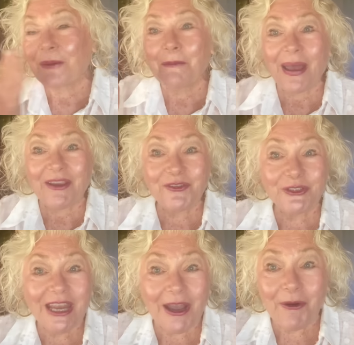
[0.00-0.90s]
Bye for
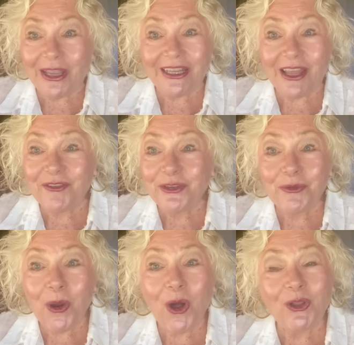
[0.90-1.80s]
now. I love
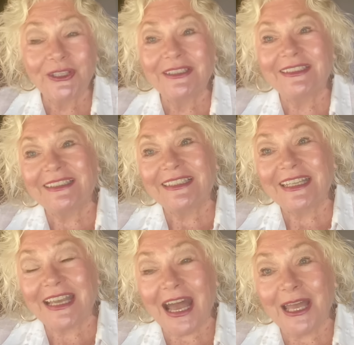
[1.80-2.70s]
you all.
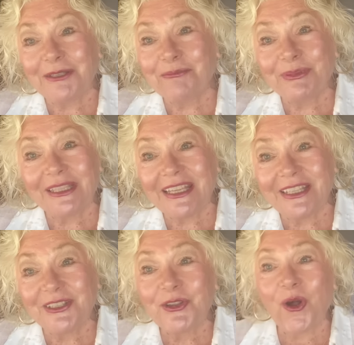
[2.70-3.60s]
God bless
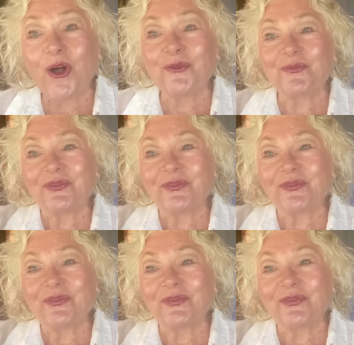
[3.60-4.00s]
us all.